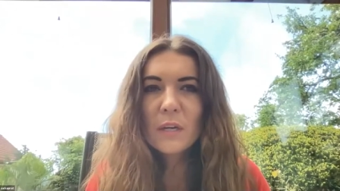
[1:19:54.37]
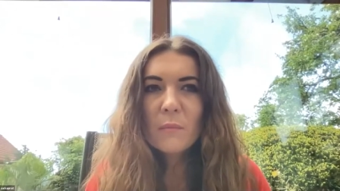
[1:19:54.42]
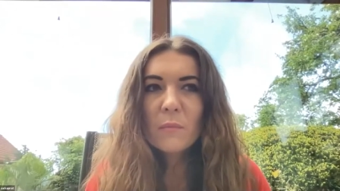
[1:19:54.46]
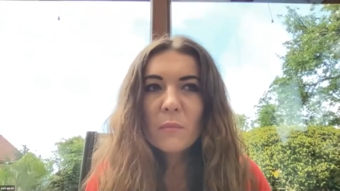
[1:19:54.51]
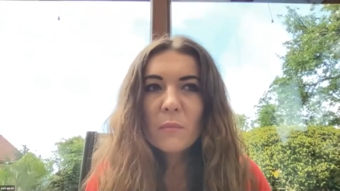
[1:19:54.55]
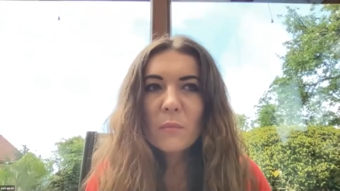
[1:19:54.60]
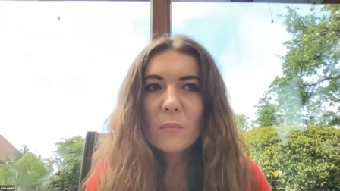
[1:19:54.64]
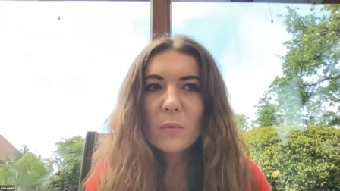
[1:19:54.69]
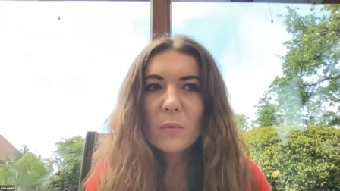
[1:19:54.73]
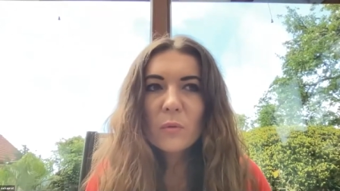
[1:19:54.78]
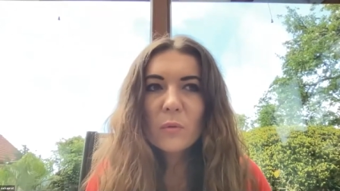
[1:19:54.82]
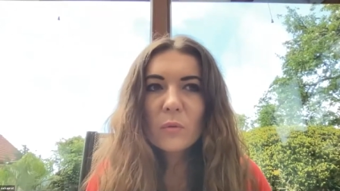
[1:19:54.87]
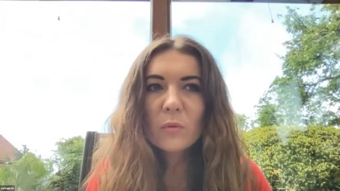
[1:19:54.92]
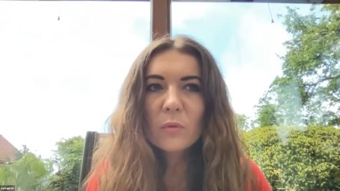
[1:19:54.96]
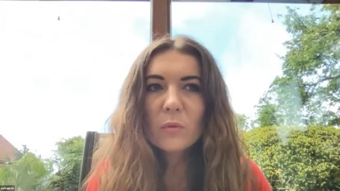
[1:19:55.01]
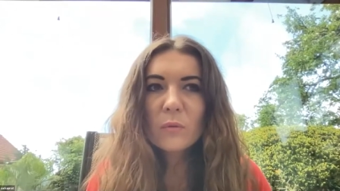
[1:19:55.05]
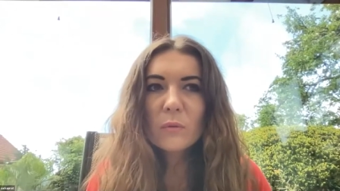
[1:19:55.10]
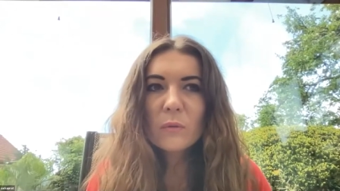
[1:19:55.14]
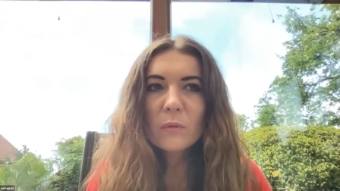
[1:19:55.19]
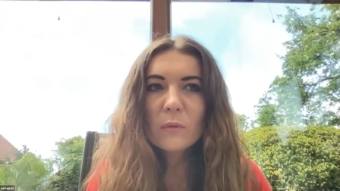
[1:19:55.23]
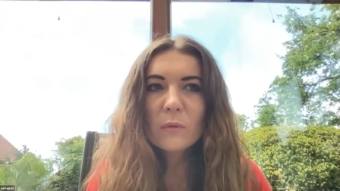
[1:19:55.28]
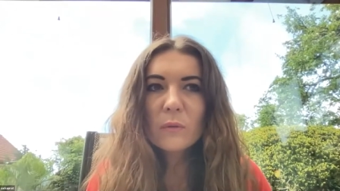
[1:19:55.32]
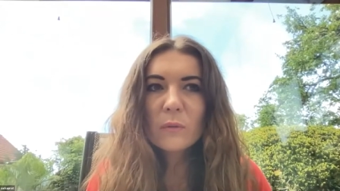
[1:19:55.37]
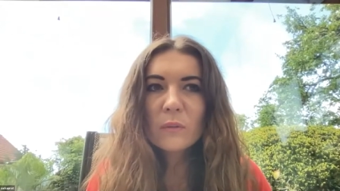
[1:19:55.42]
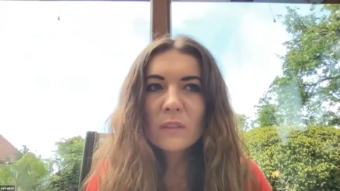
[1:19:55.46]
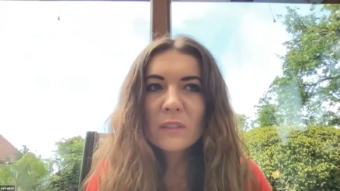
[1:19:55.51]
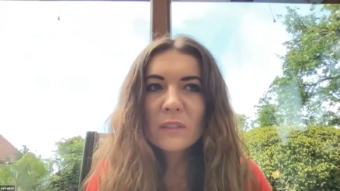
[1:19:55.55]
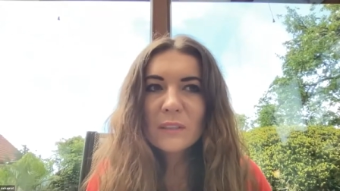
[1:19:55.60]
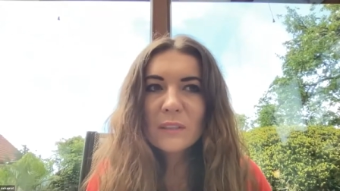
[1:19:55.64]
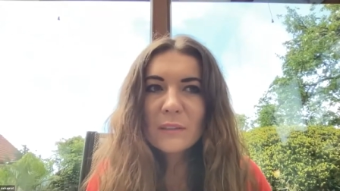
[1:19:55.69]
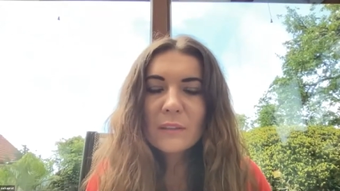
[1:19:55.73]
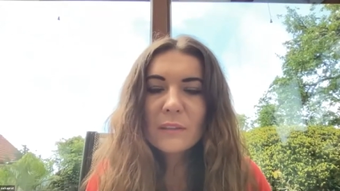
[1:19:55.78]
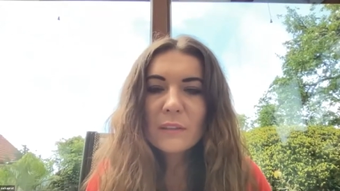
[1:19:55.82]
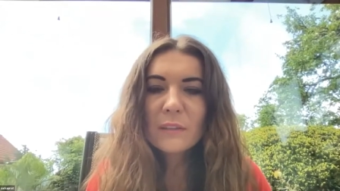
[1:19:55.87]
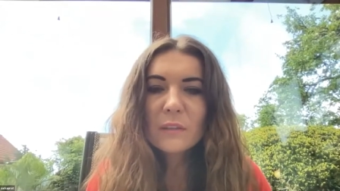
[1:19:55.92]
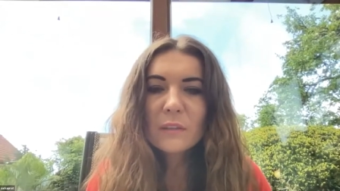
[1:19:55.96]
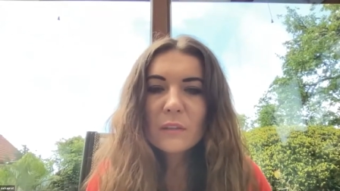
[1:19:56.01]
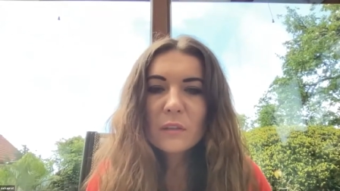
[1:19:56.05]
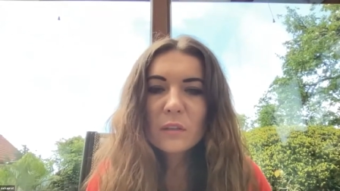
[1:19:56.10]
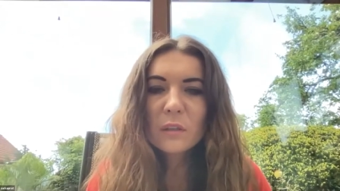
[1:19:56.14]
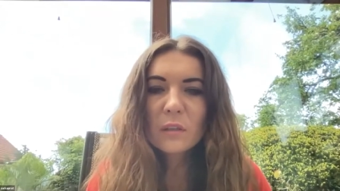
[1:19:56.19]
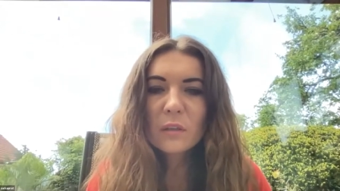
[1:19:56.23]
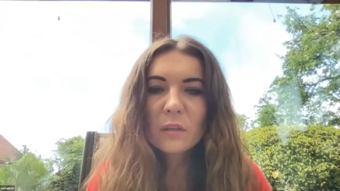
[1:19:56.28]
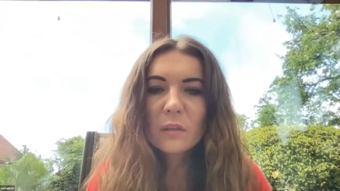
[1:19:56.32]
more
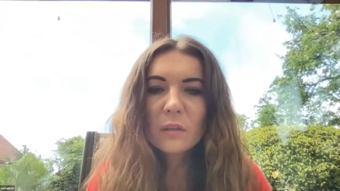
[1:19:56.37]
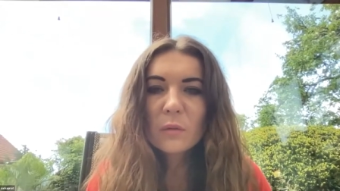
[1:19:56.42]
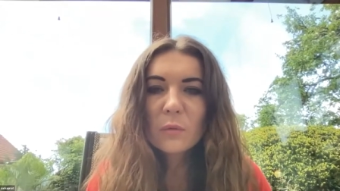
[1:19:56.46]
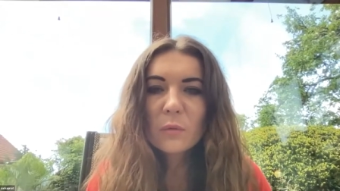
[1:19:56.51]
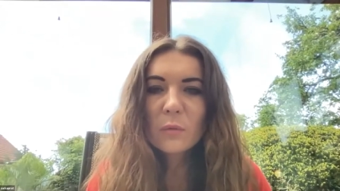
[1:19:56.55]
clear uh,